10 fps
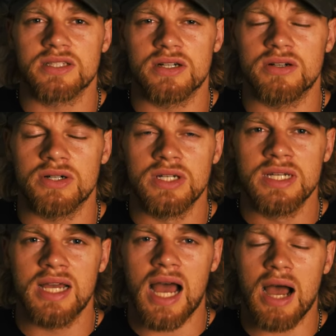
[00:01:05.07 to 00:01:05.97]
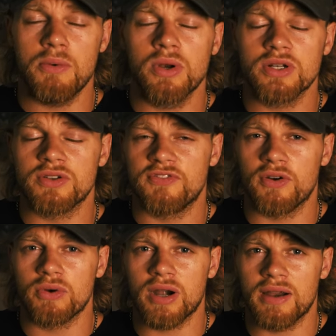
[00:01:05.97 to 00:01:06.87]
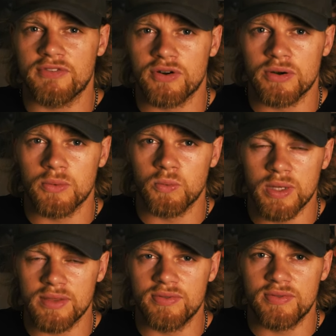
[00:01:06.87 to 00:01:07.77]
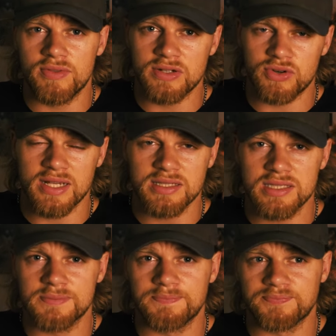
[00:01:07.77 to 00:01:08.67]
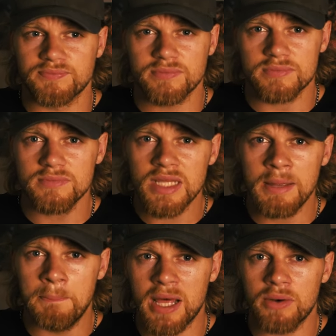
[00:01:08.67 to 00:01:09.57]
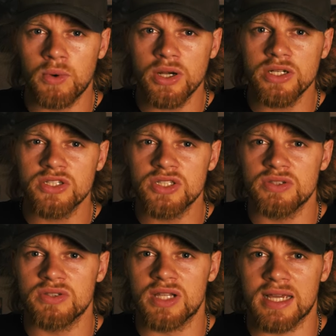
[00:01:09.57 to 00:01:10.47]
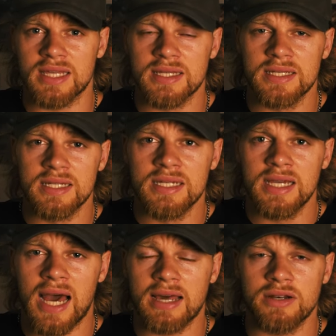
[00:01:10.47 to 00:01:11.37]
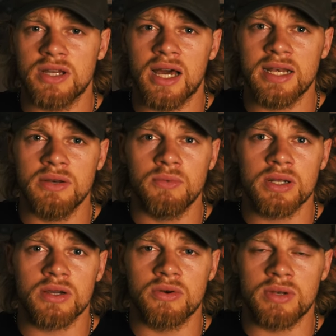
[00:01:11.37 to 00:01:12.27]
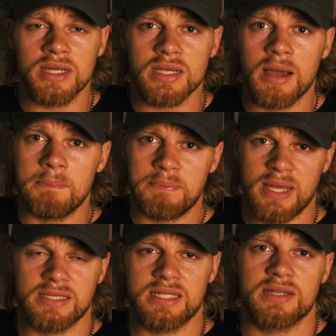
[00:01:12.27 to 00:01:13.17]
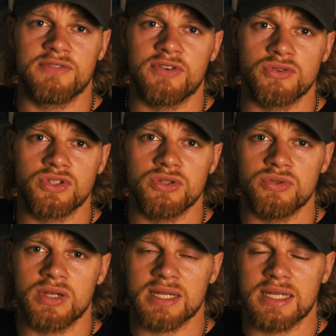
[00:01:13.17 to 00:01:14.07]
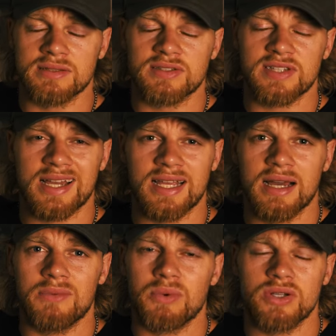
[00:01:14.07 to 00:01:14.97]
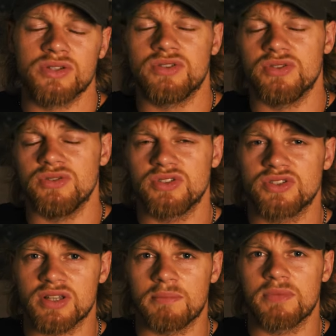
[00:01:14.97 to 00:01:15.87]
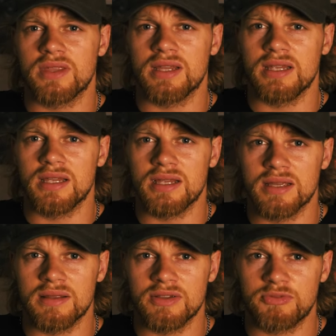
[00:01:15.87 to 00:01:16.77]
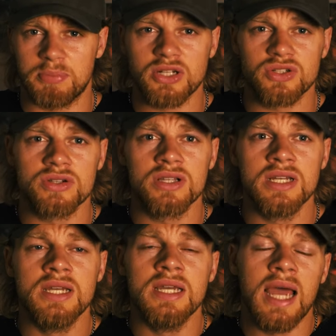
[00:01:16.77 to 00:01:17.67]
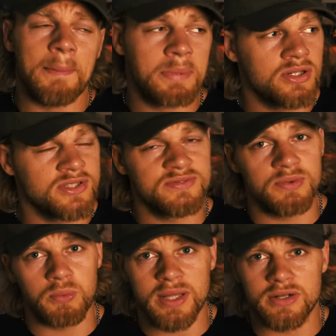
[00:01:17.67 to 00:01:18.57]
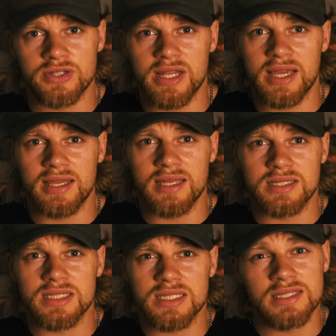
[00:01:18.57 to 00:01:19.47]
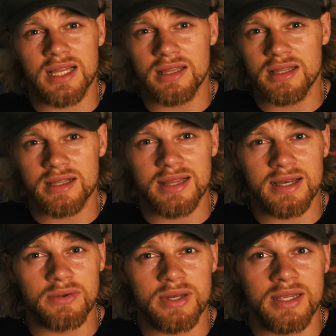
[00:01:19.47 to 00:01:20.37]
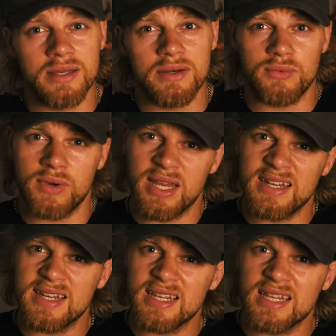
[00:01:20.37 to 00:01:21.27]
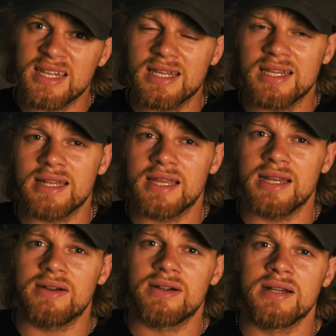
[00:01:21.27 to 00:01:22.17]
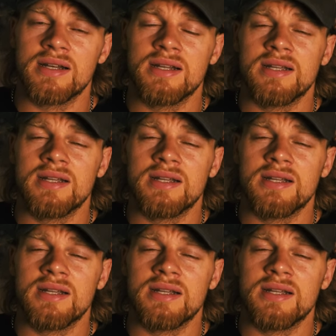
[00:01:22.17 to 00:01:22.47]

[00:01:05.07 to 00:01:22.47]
So I wanted to photograph her with the dress, but I wanted to I didn't want to go like a basic photo shoot like inside. I wanted to do something special, and because of the weather today, it's a little cloudy, raining in the air.